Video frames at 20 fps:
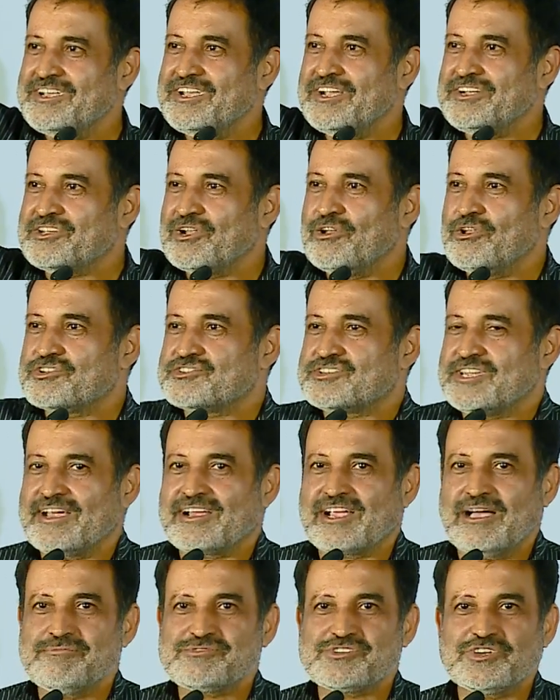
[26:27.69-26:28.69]
until your stake
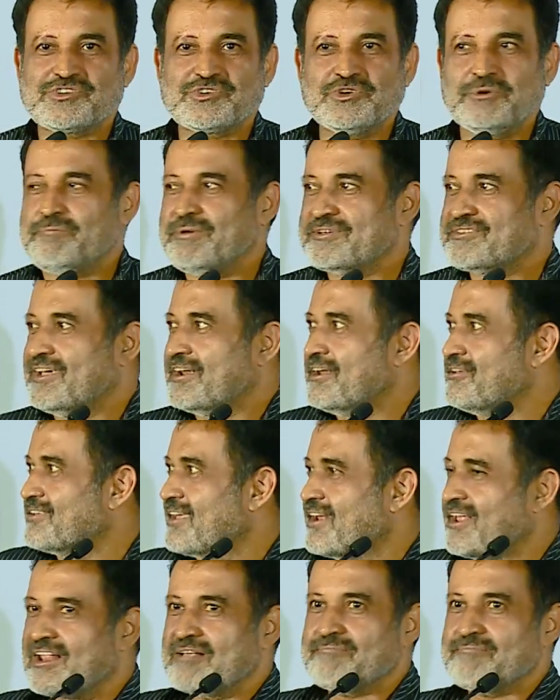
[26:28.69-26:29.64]
comes to 2% and say, hey,